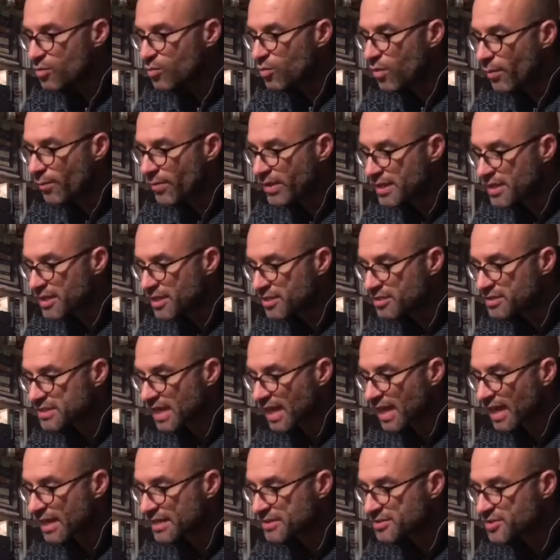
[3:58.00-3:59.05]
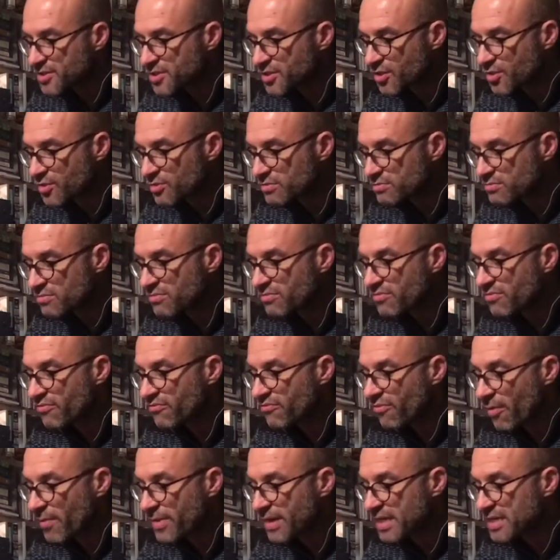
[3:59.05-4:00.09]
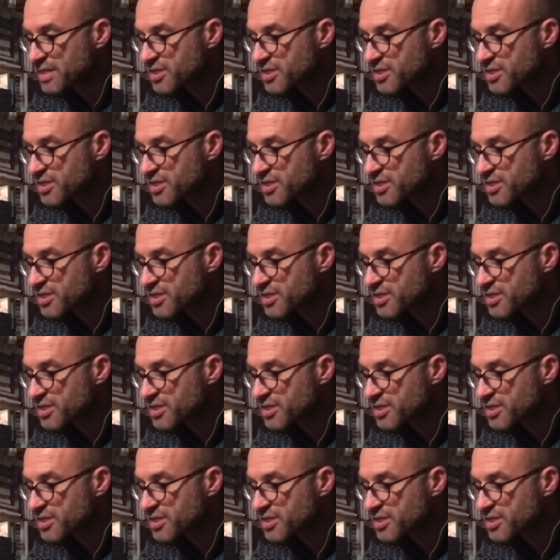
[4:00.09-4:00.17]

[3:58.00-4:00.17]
When we use a hand tool from an